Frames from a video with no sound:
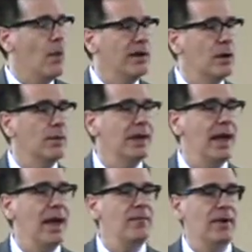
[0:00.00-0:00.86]
Why don't we
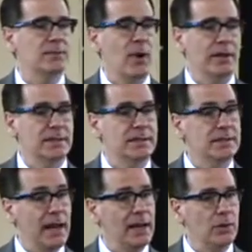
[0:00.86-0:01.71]
have best practice
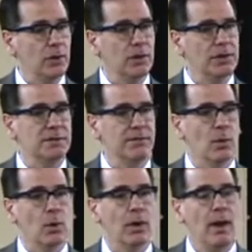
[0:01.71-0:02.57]
standards
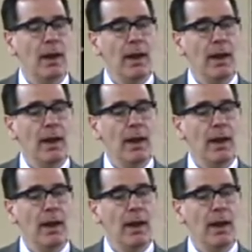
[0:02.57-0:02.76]
for